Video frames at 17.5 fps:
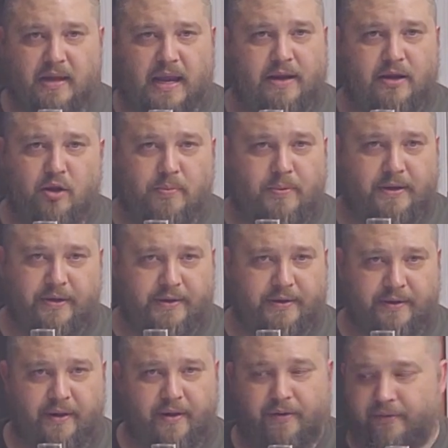Ain't nobody
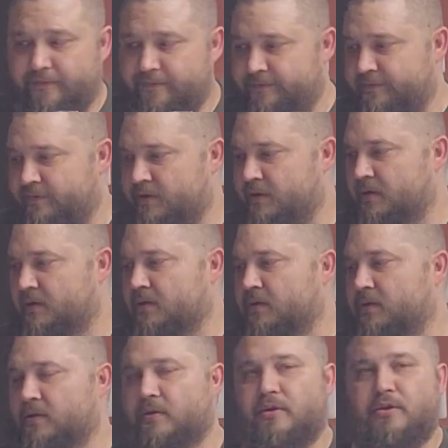going to know.
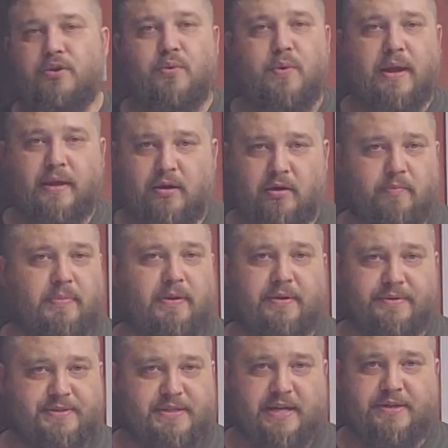You ain't going to be
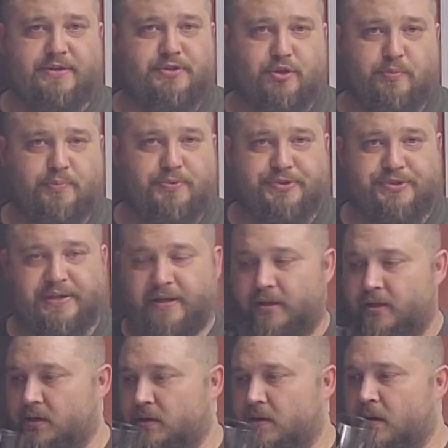able to taste 2%.